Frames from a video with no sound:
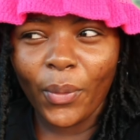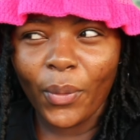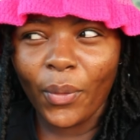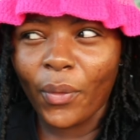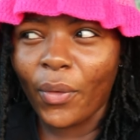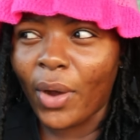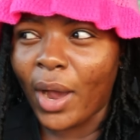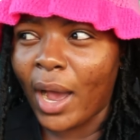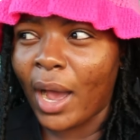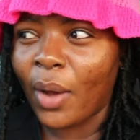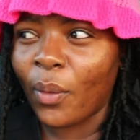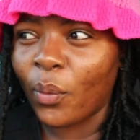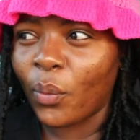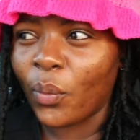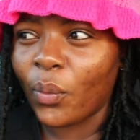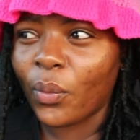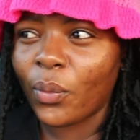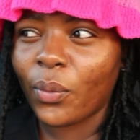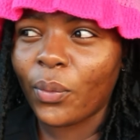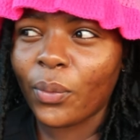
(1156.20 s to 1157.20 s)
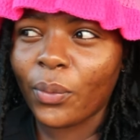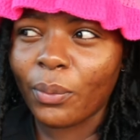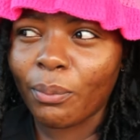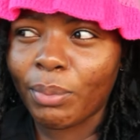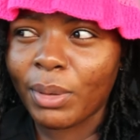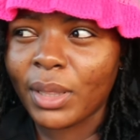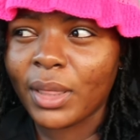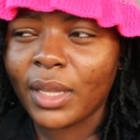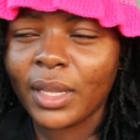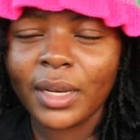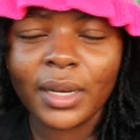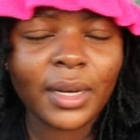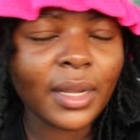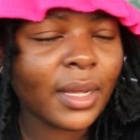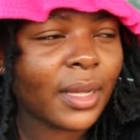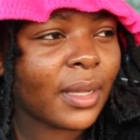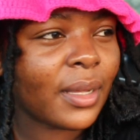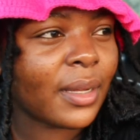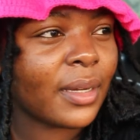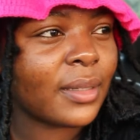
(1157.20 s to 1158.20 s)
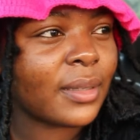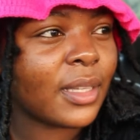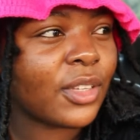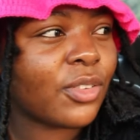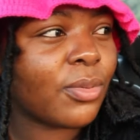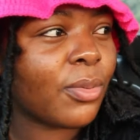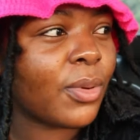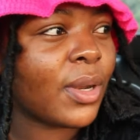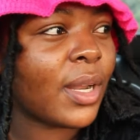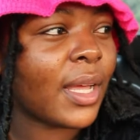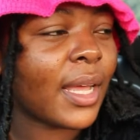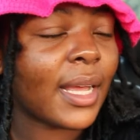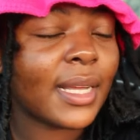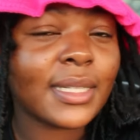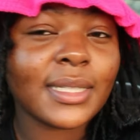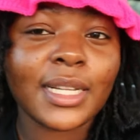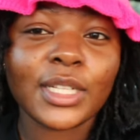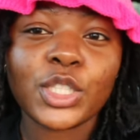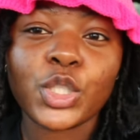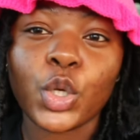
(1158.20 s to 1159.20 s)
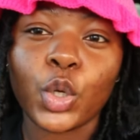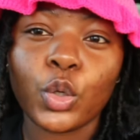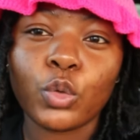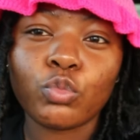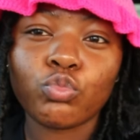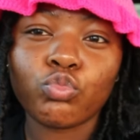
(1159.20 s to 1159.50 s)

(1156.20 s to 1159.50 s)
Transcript: Wow. But then, you're the smaller guys, let's go.